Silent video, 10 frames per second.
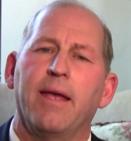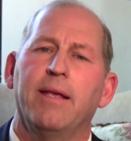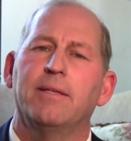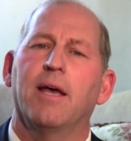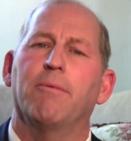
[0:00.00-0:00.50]

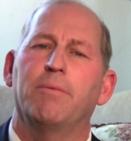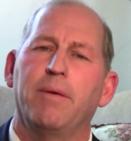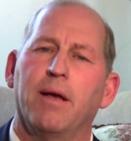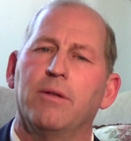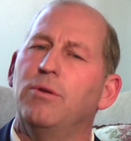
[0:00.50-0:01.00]
he's helped me
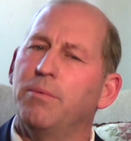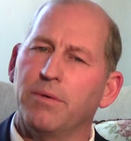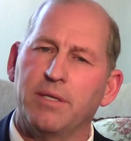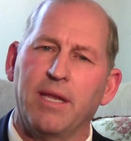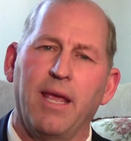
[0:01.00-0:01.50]
on
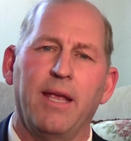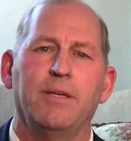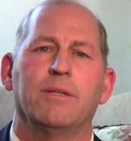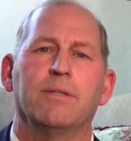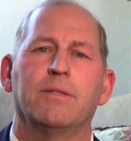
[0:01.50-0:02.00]
numerous
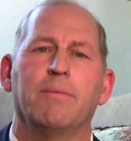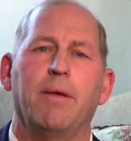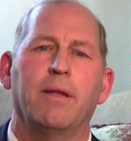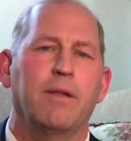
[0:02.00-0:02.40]
occasions to make